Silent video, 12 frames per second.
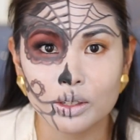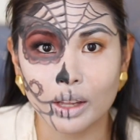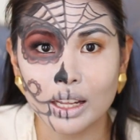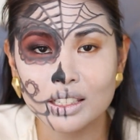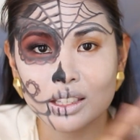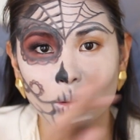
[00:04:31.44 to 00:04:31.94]
So
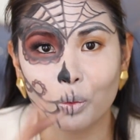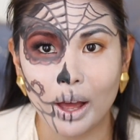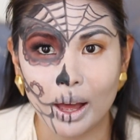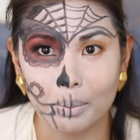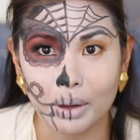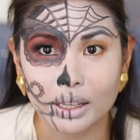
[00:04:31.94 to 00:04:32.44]
that's the
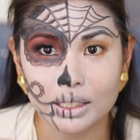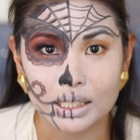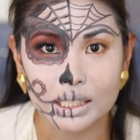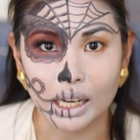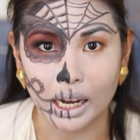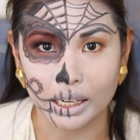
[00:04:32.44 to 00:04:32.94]
web
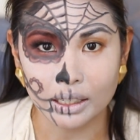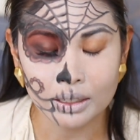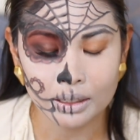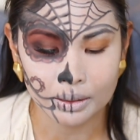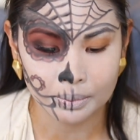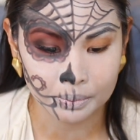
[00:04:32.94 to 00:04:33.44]

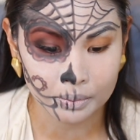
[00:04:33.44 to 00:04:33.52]
done.